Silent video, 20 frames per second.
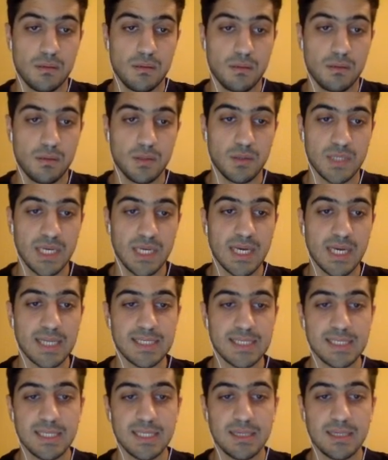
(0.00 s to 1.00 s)
Okay, I
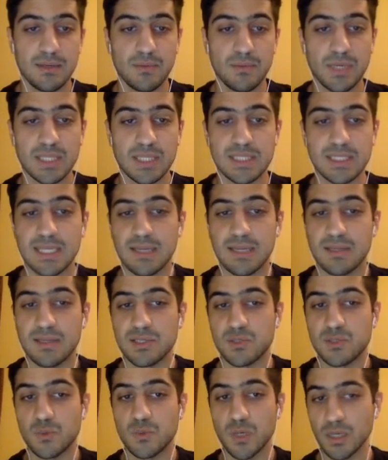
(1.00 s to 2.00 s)
see we can take
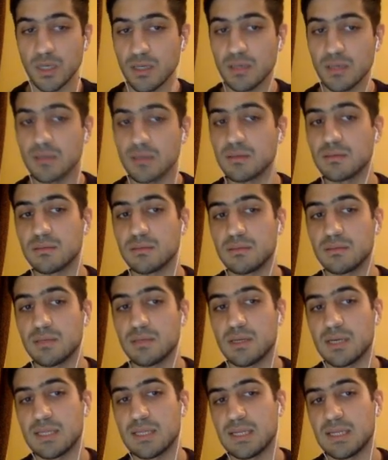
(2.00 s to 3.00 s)
this rook,
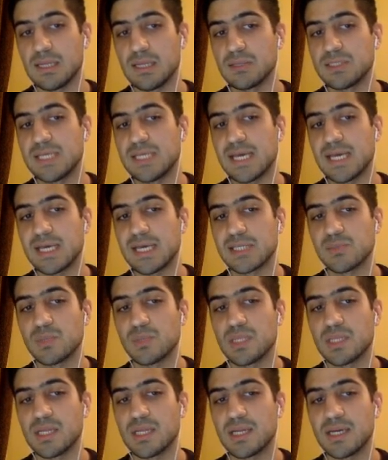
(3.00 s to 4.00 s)
and then he'll take us
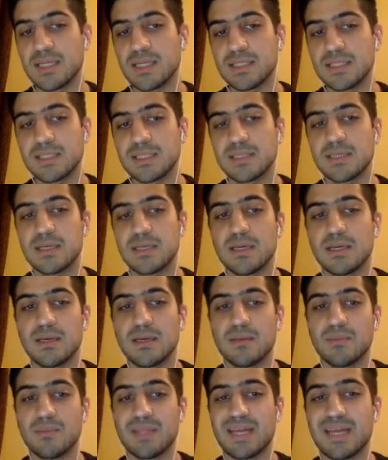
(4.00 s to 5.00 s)
with the knight,
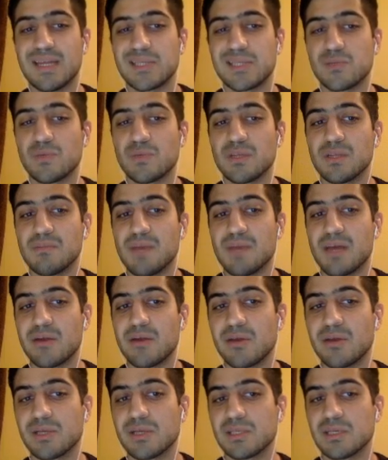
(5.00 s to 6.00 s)
but that doesn't really matter
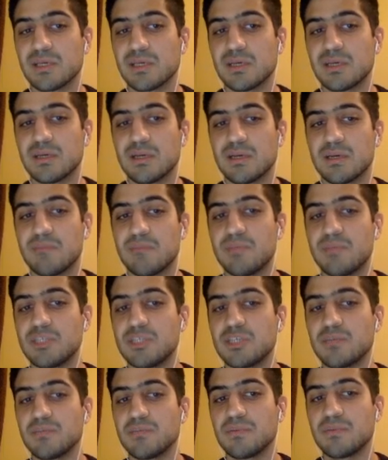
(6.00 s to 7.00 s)
because a
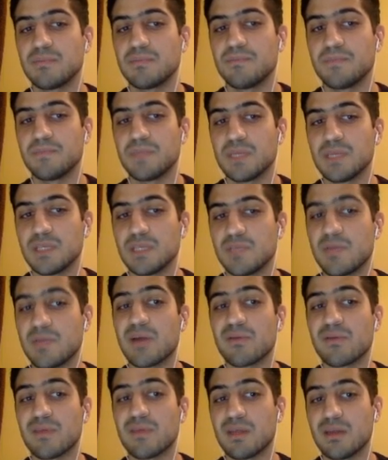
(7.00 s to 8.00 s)
bishop is
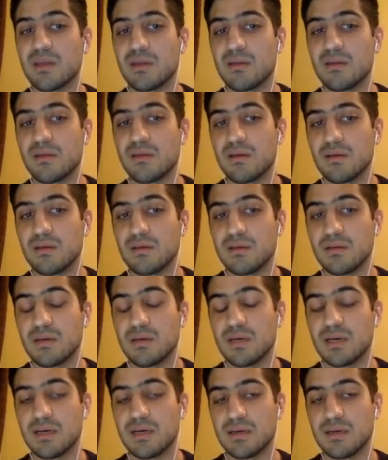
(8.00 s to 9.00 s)
better than,
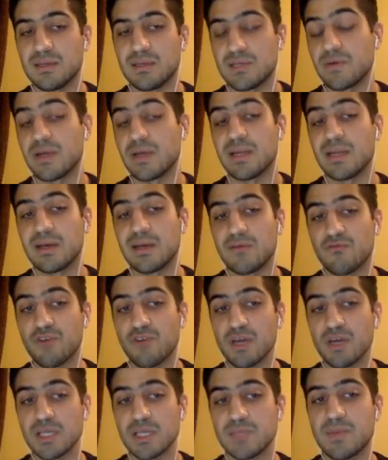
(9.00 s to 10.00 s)
a
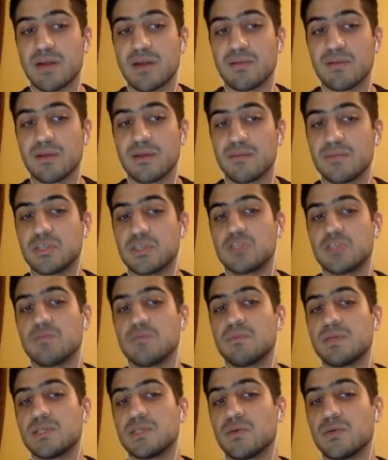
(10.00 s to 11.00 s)
rook is better than a
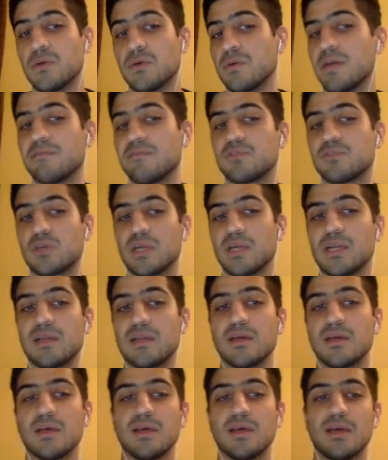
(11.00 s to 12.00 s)
bishop. So we would have traded
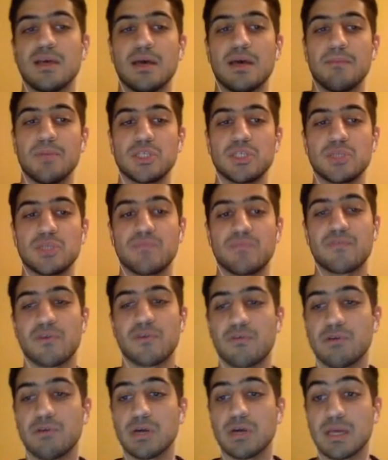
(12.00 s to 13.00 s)
a bishop for a
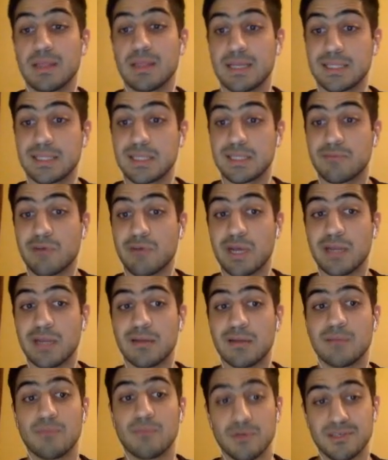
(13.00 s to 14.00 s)
rook, and that's great
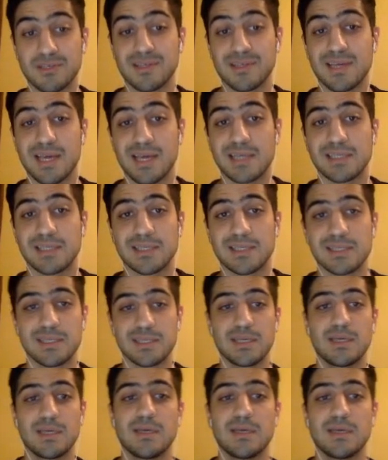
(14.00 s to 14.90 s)
in most of the cases.